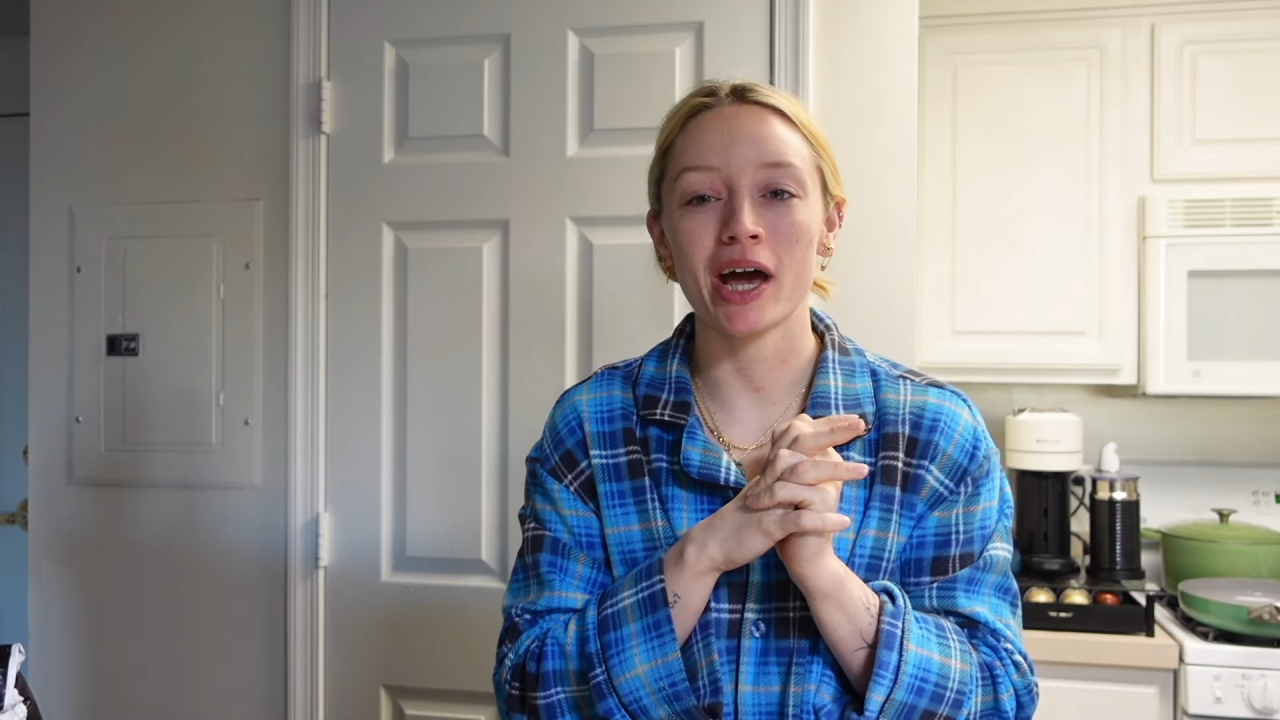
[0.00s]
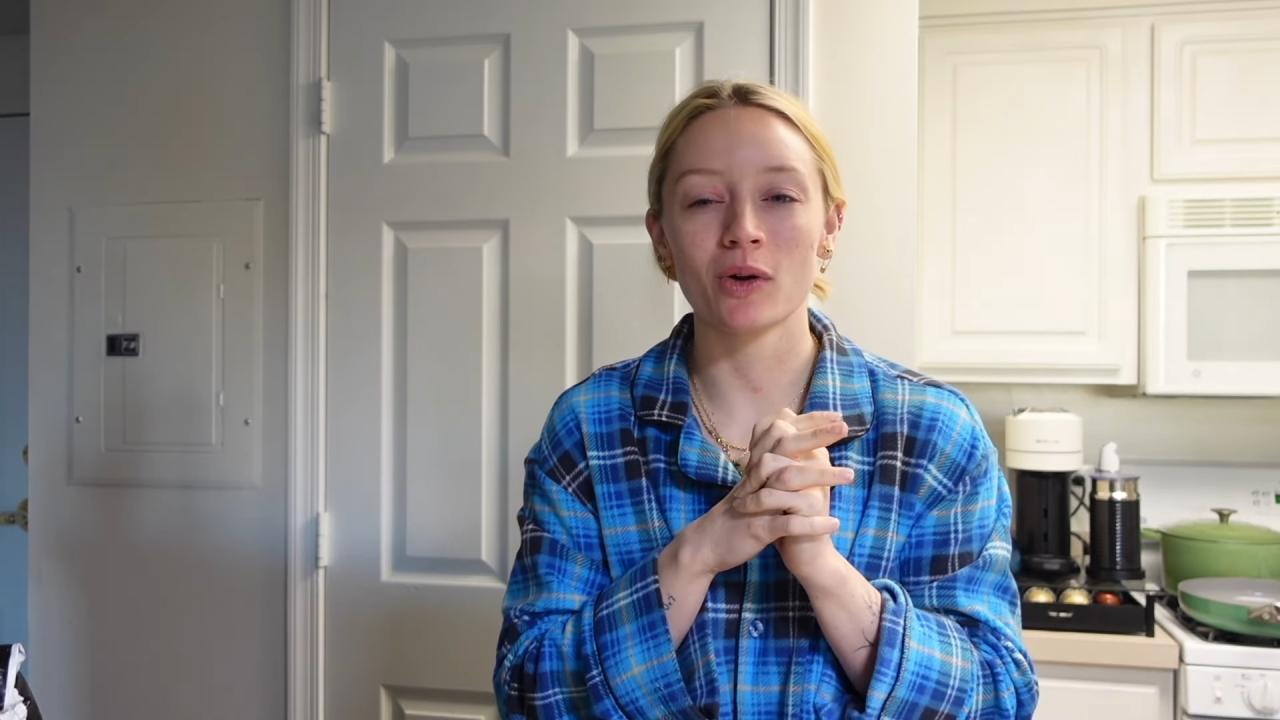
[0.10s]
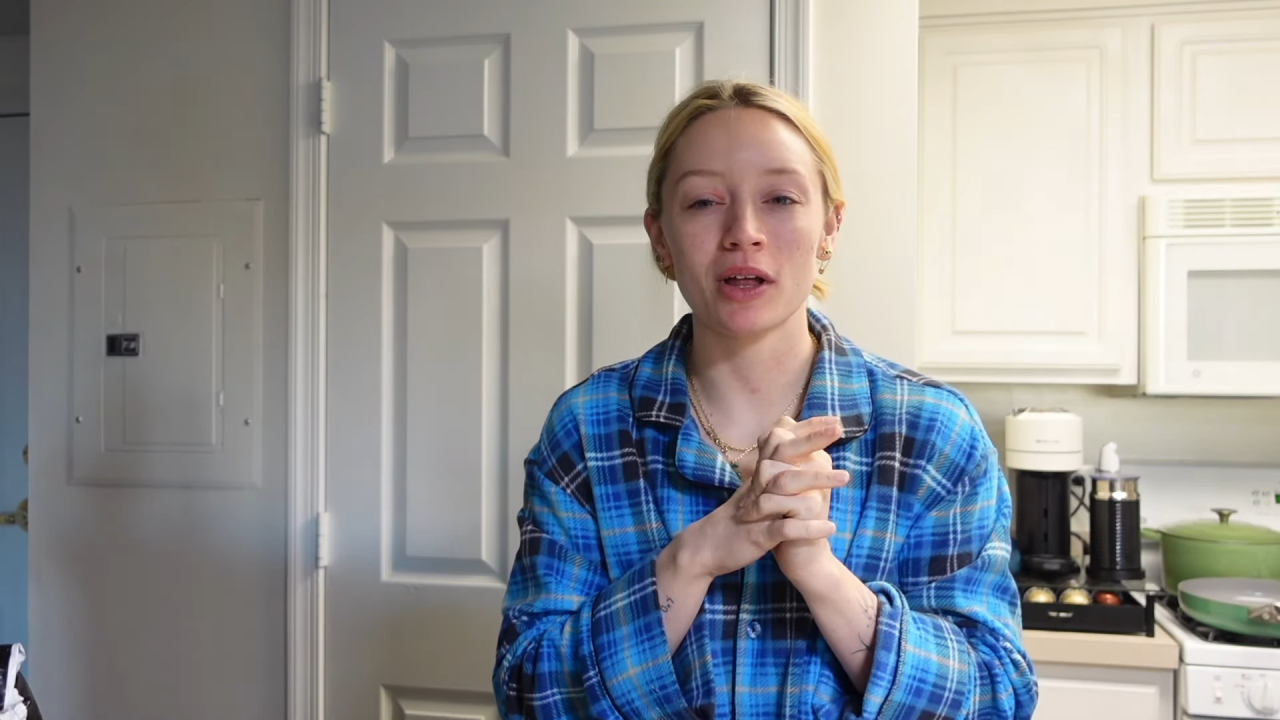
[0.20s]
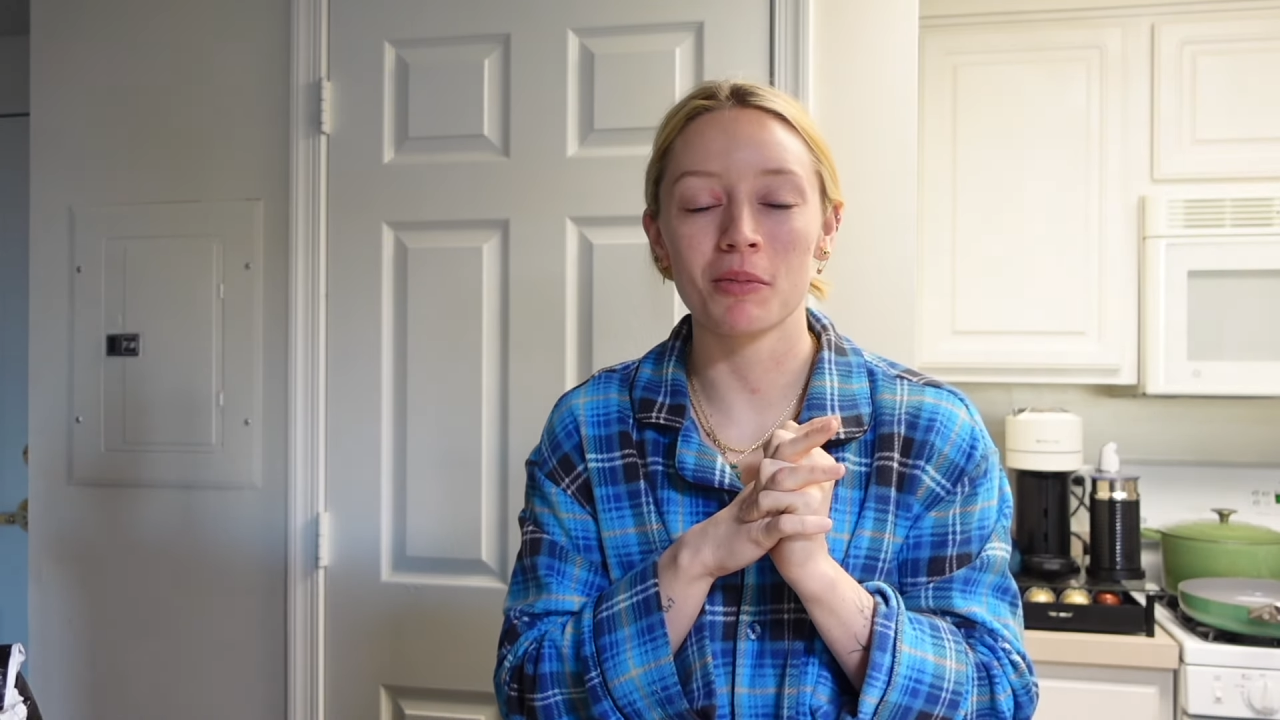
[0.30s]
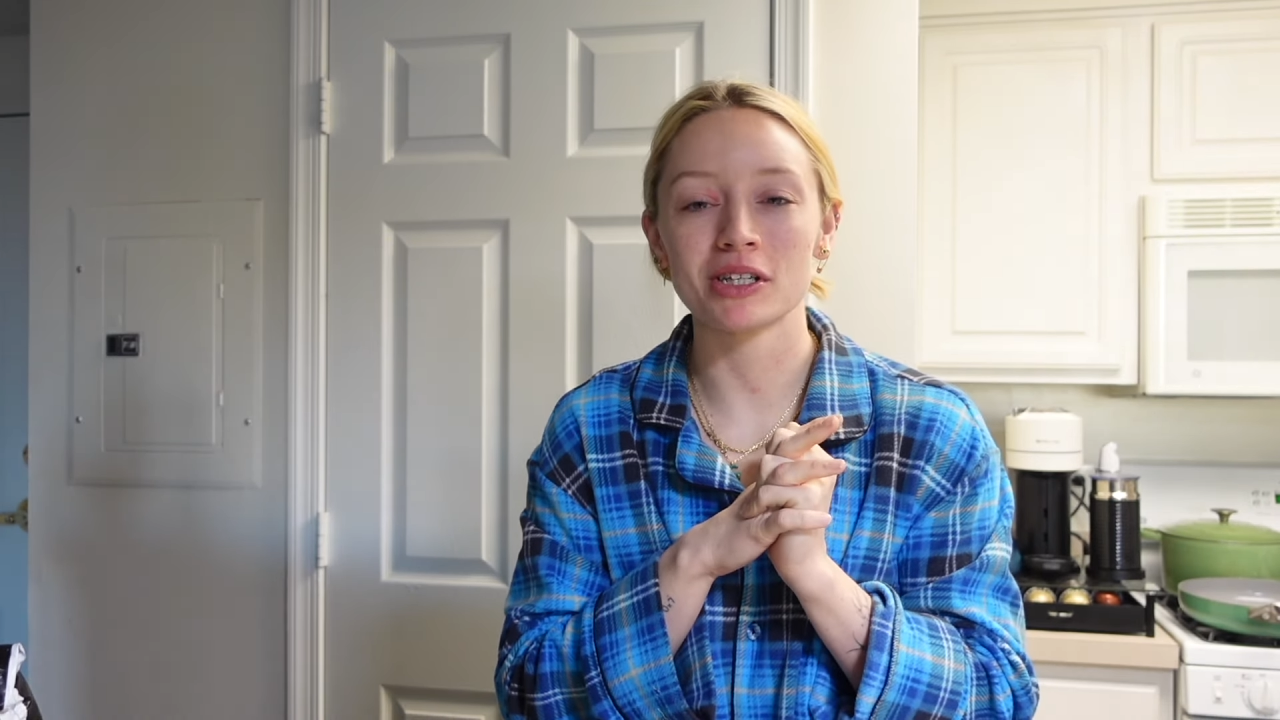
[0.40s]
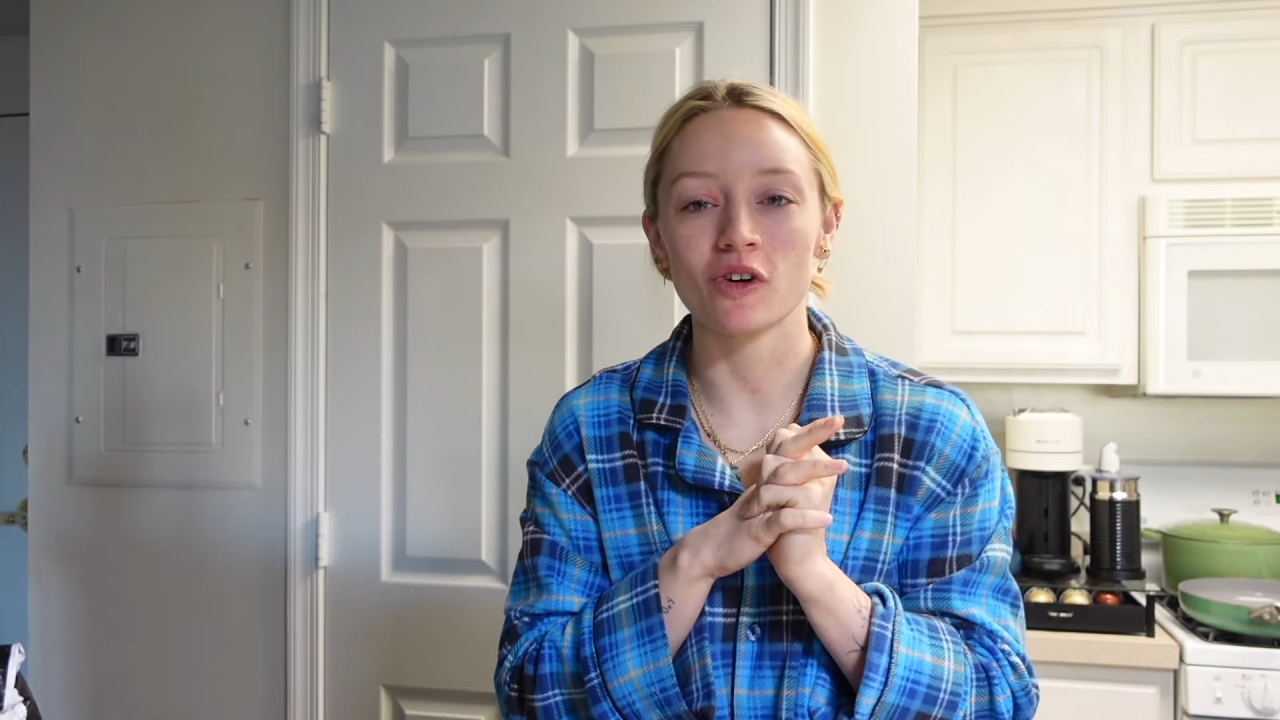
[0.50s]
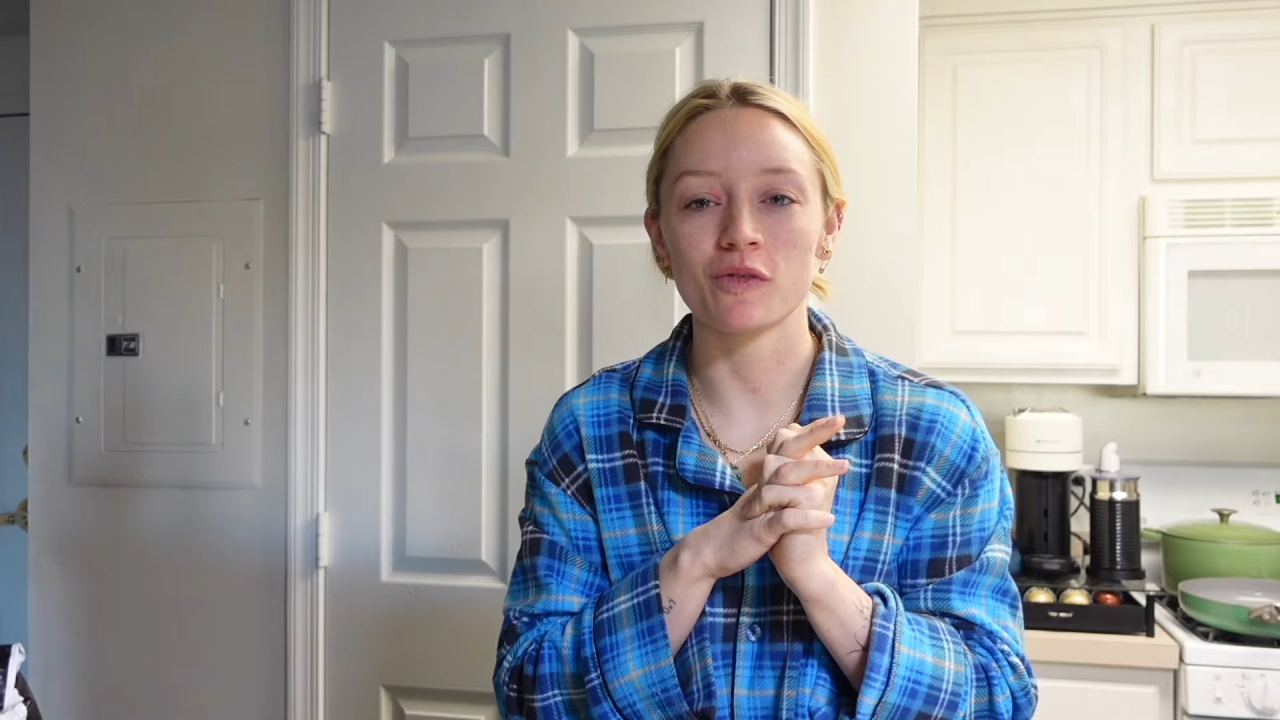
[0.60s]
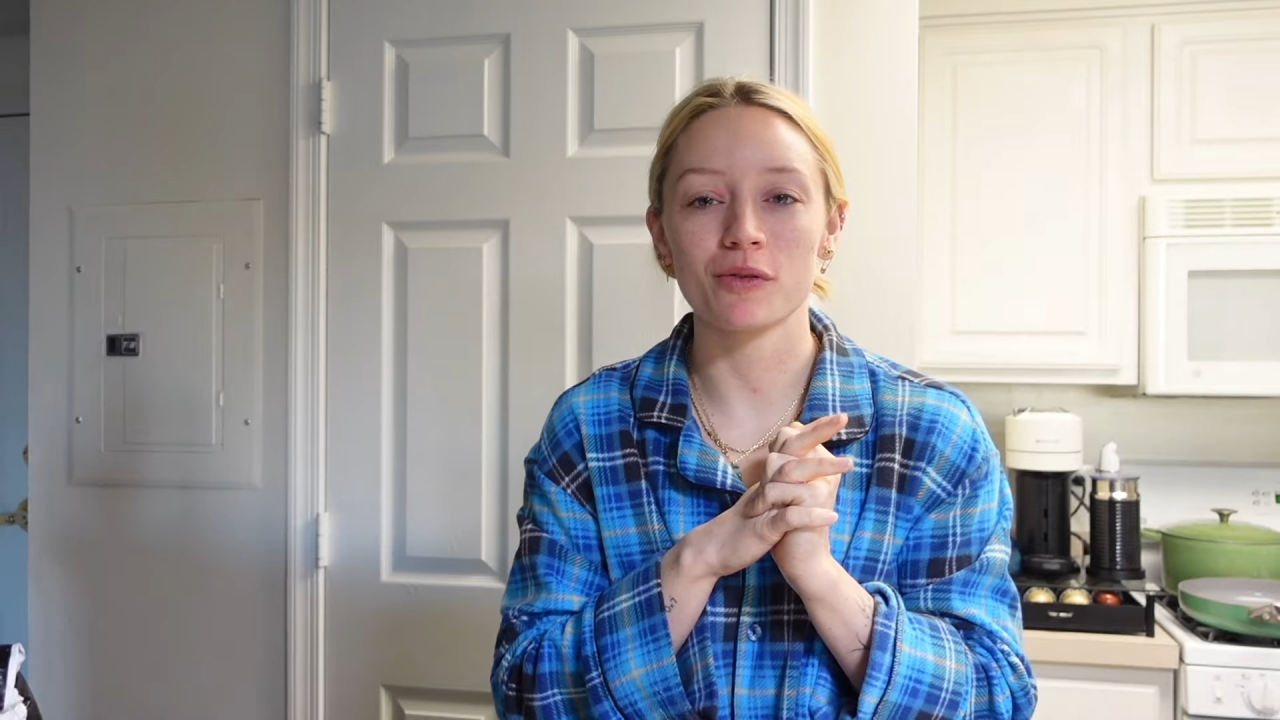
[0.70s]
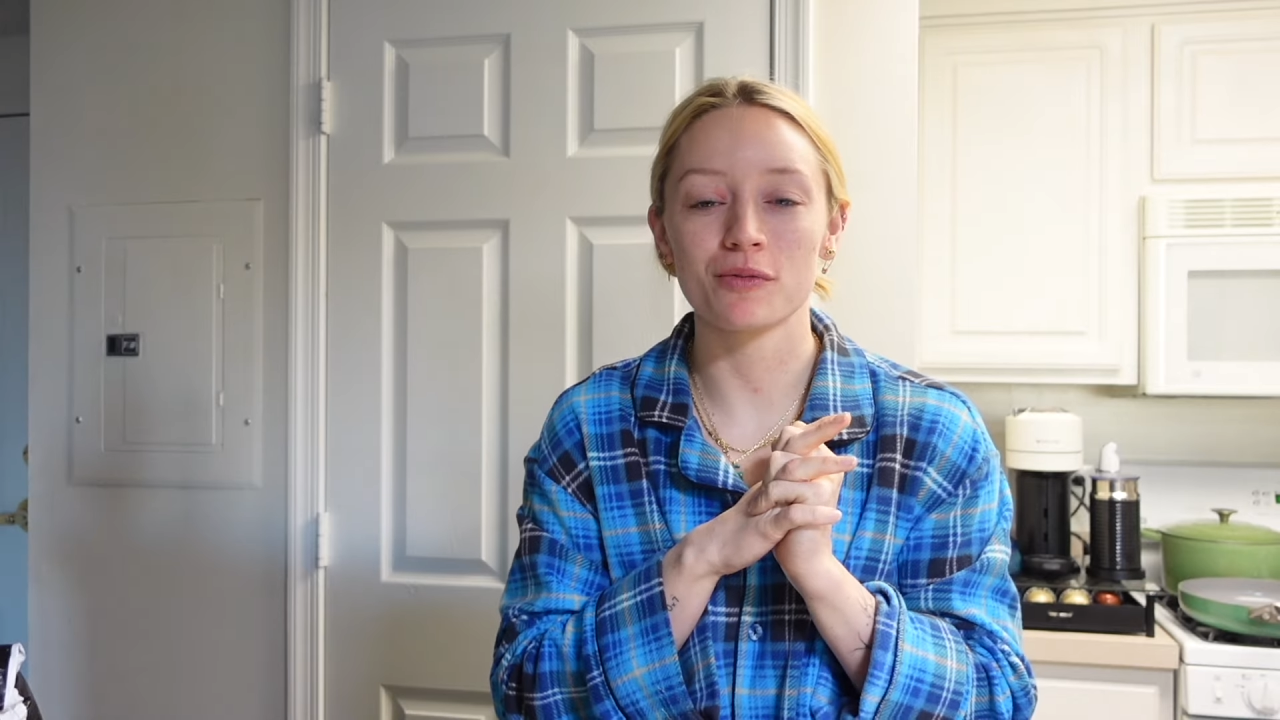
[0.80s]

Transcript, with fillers: I don't let myself